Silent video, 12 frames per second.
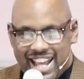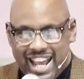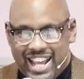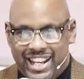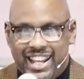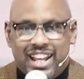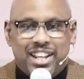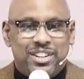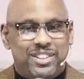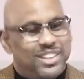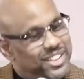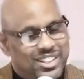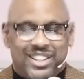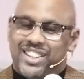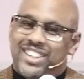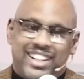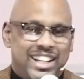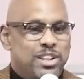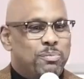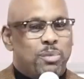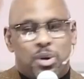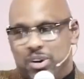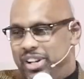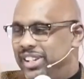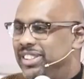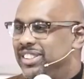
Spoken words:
And then, in the morning,